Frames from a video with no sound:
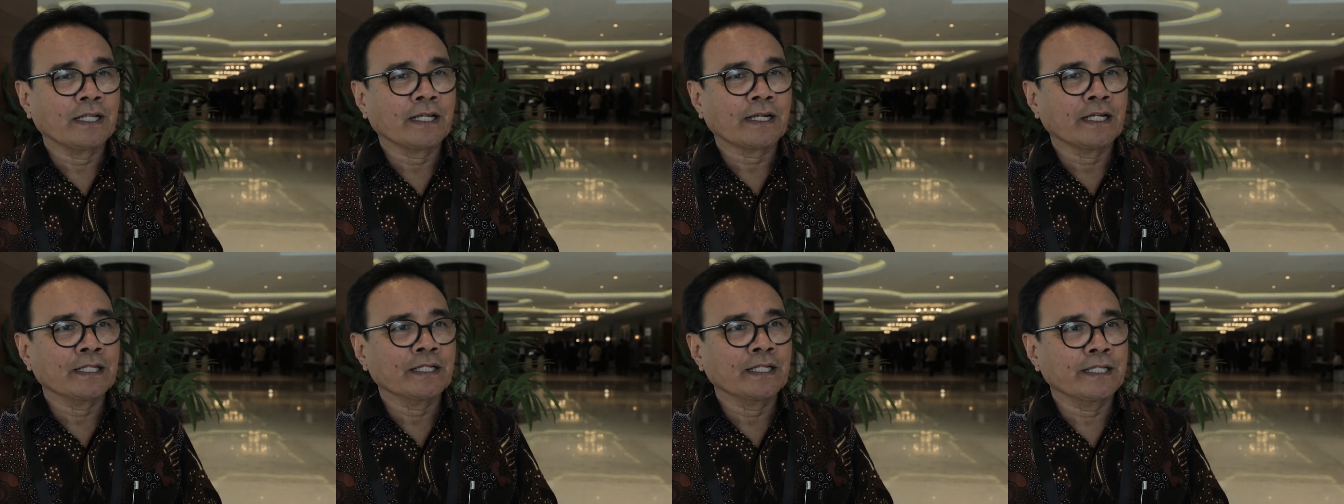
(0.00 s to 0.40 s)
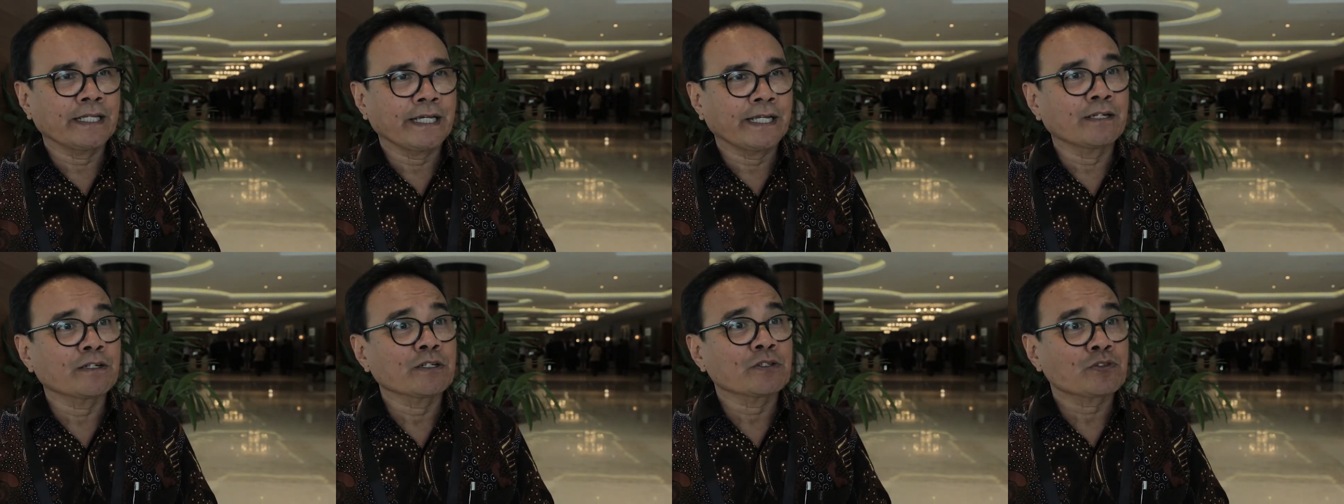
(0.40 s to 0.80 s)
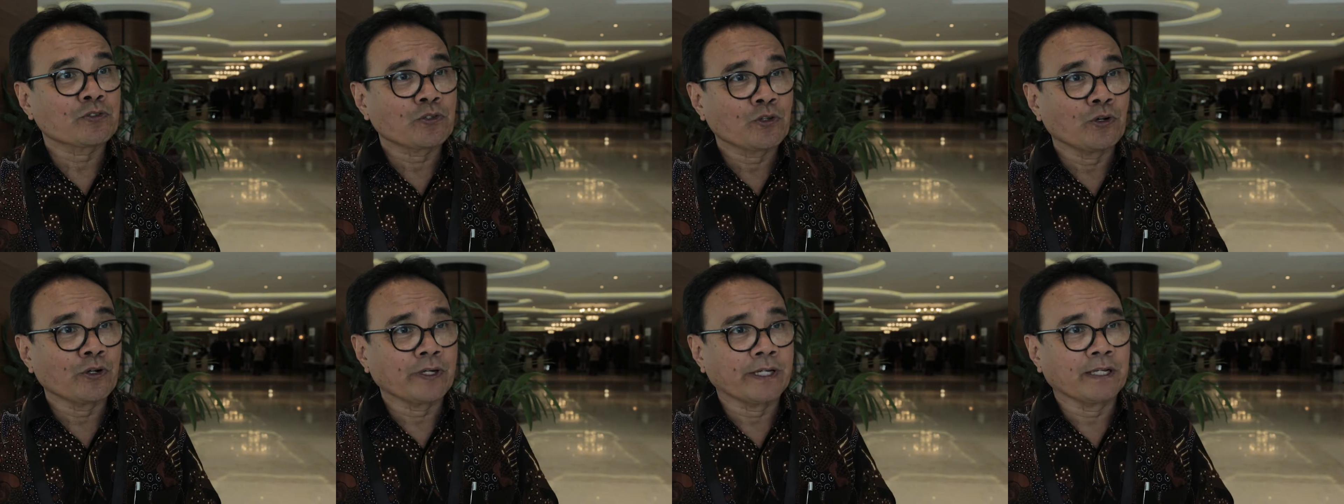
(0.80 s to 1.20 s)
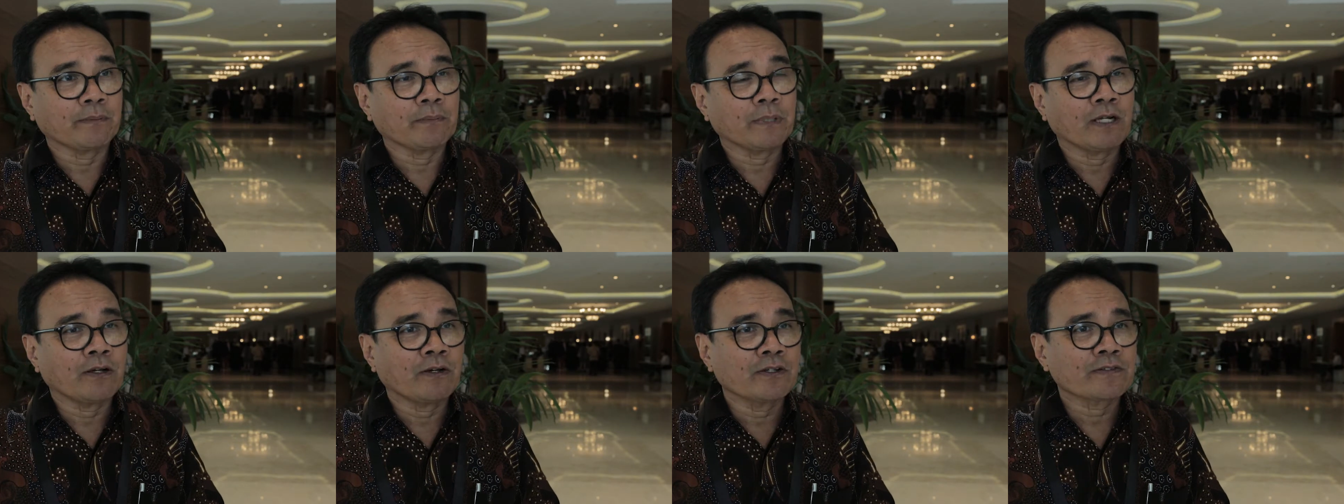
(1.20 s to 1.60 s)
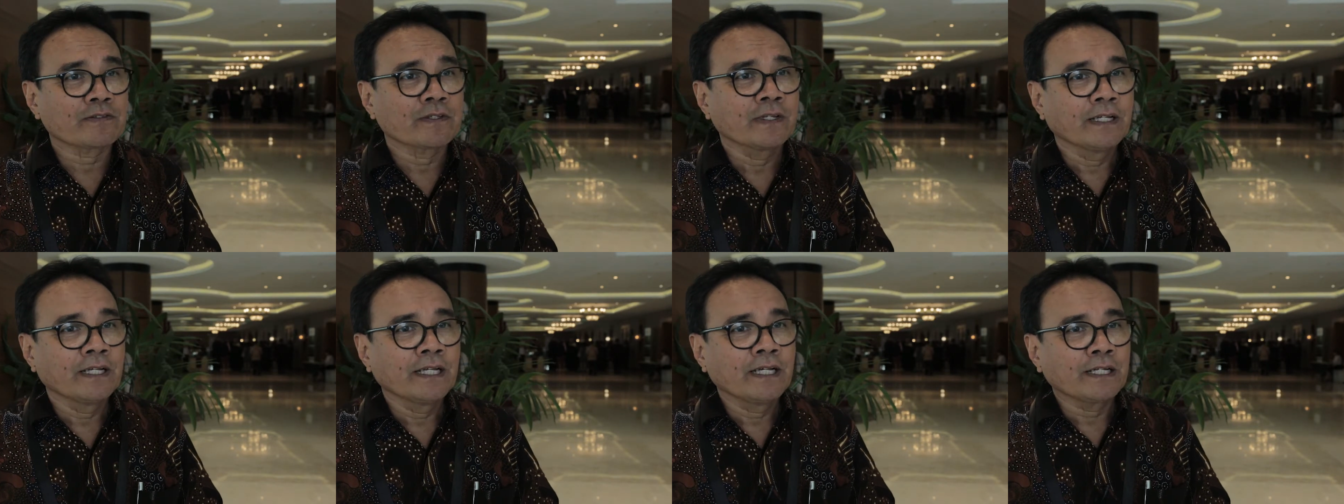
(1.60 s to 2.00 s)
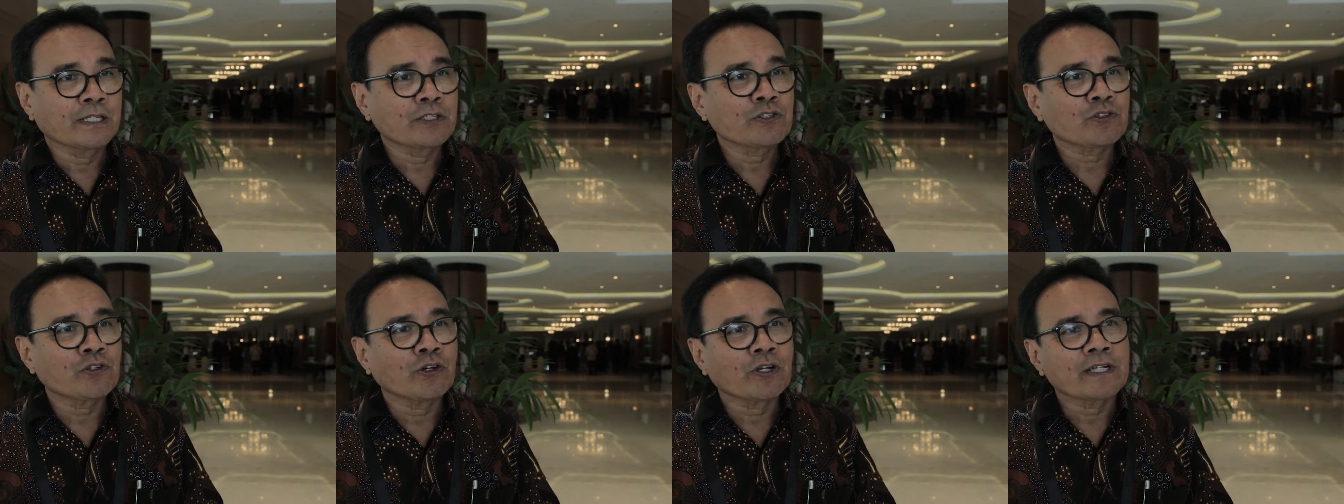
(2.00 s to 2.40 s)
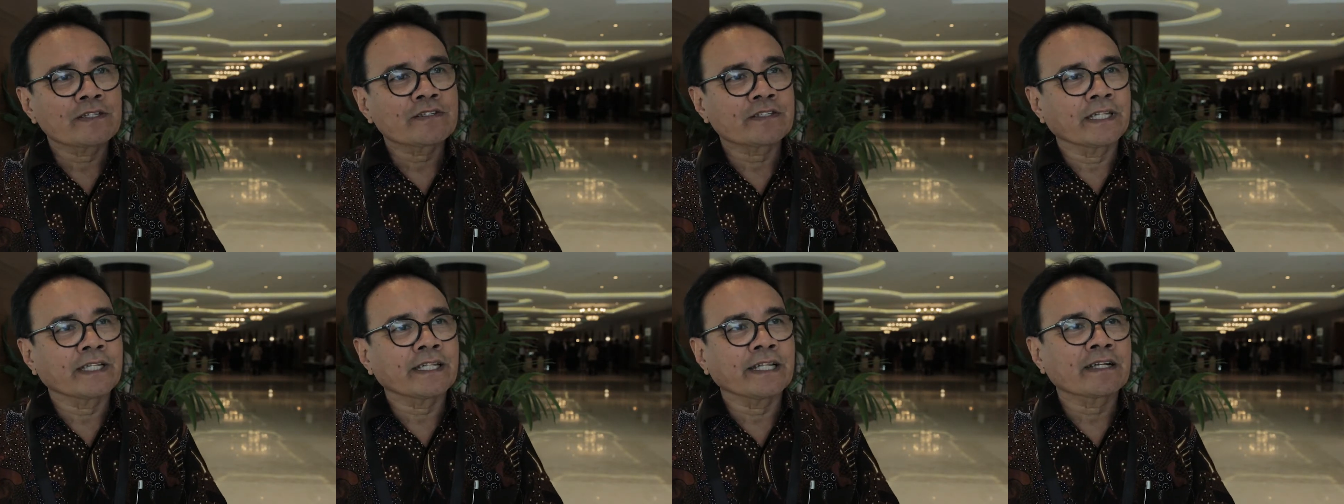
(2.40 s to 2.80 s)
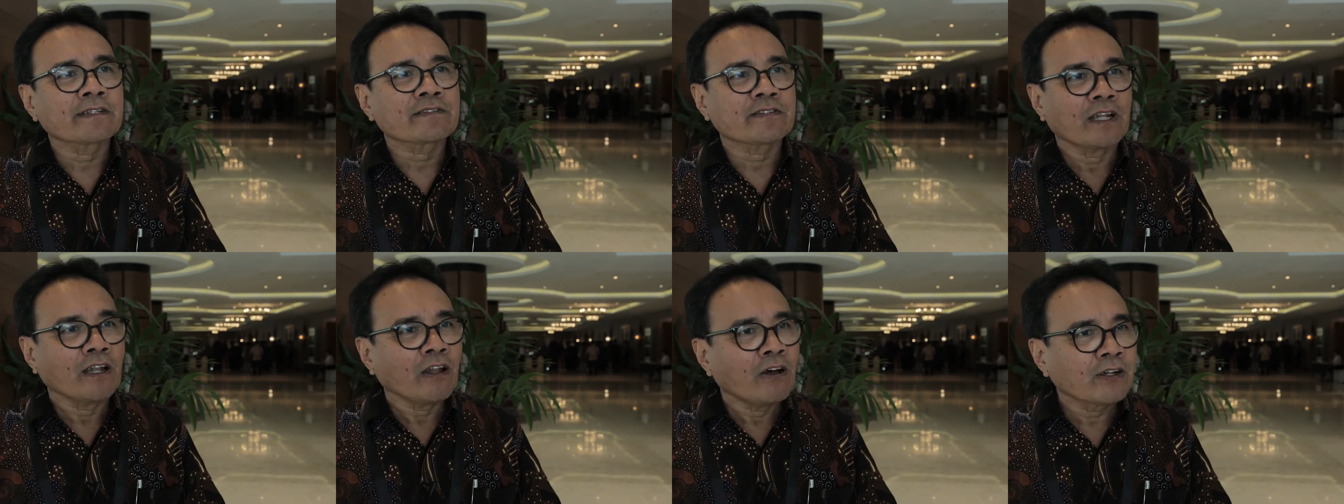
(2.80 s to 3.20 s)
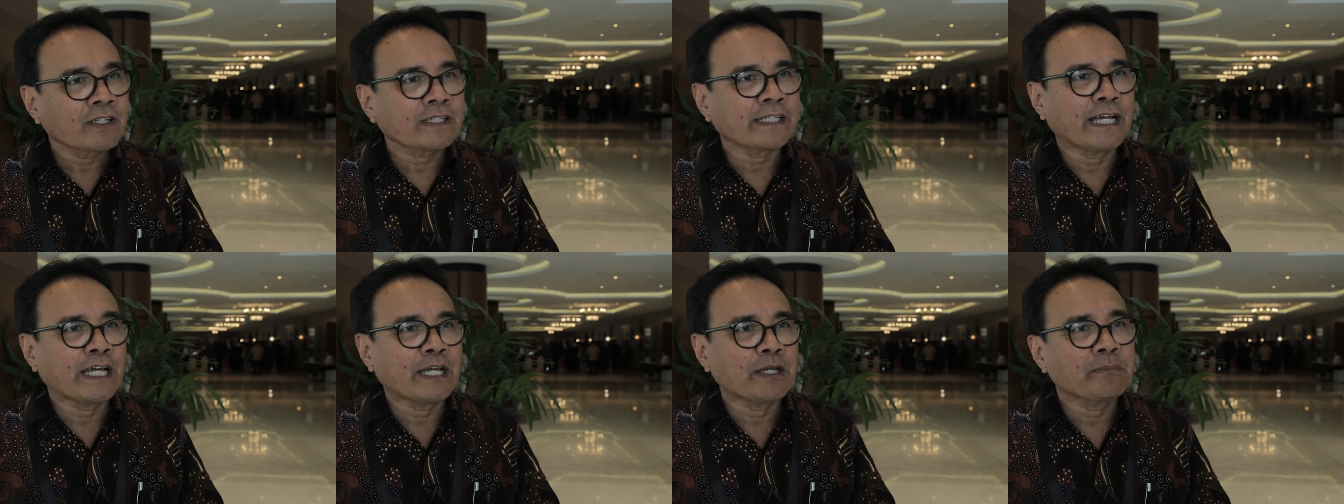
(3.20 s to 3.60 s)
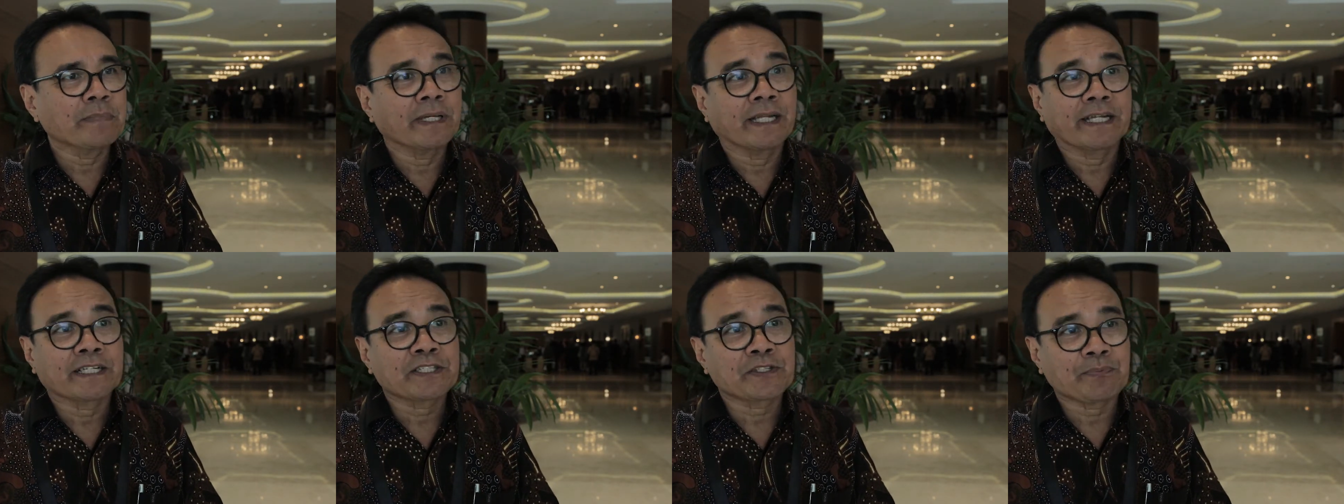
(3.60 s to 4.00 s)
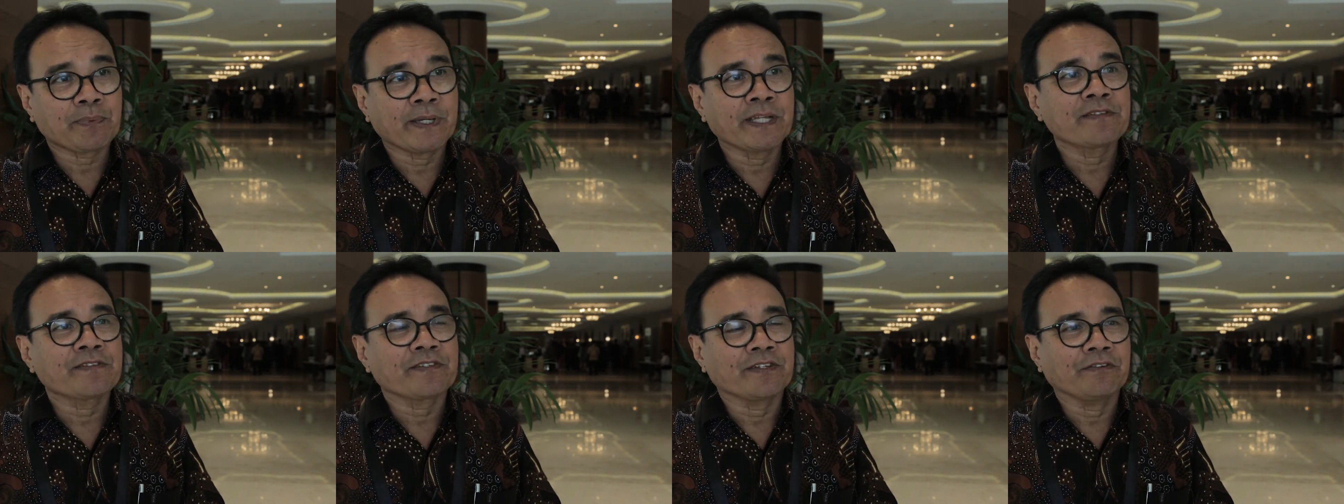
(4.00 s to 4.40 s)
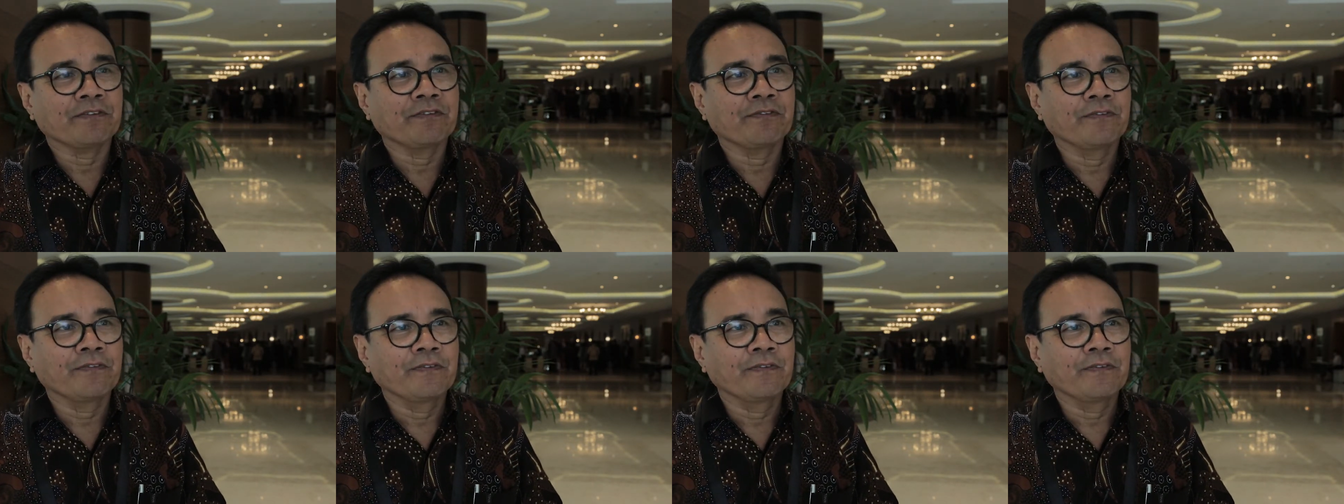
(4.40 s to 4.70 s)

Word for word: rather than restoring because restoration takes a long time and expensive.